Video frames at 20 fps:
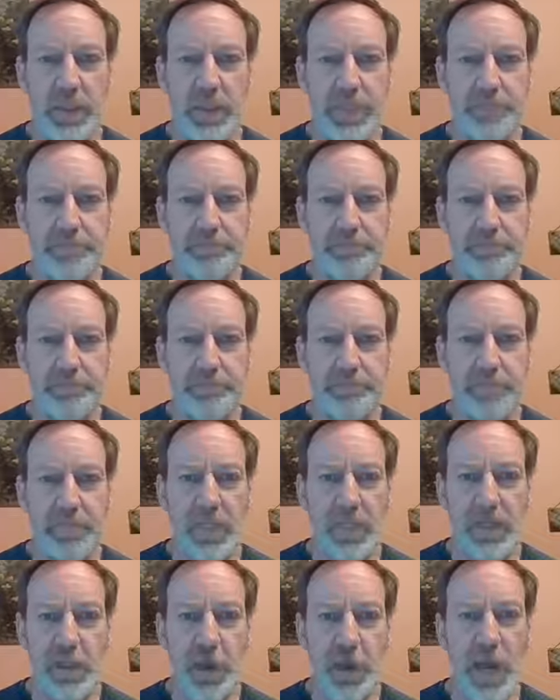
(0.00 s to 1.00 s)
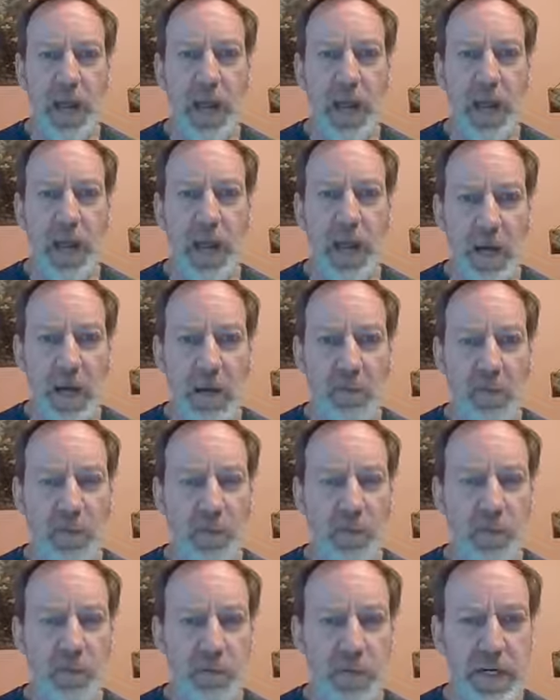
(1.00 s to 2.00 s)
um, go out and about
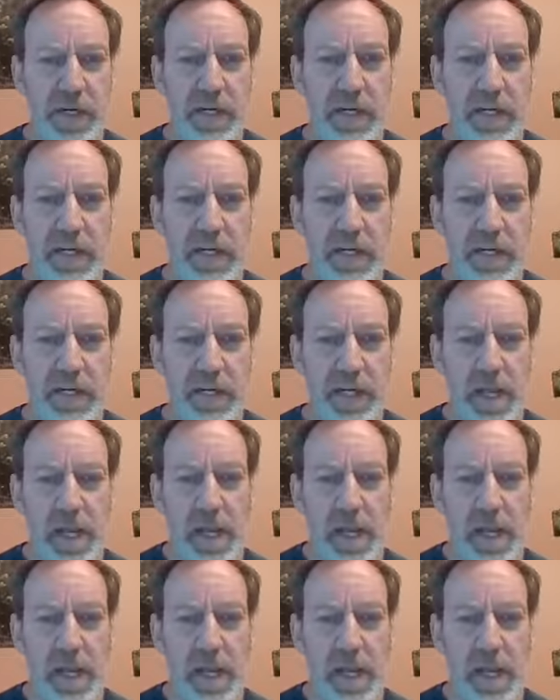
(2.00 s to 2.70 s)
more freely,